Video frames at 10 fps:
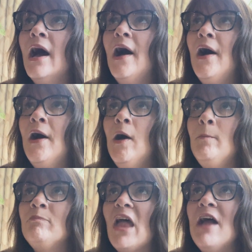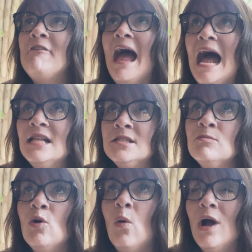I've had
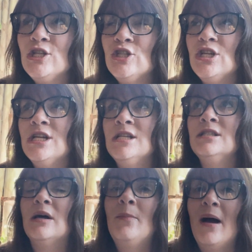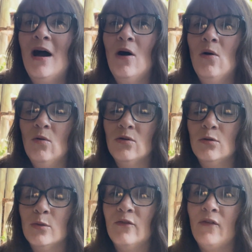some questions about
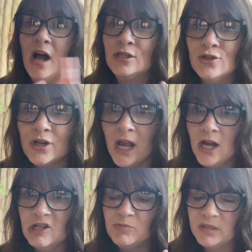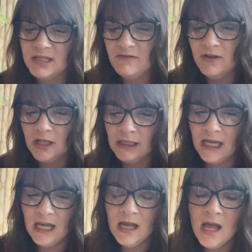foster care
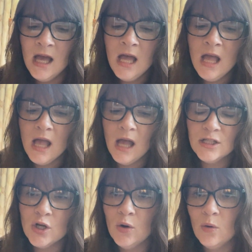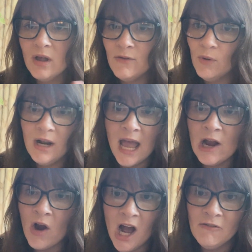specifically. So if you want to
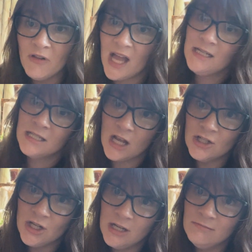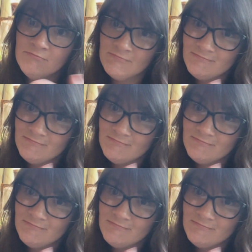hang around for that discussion,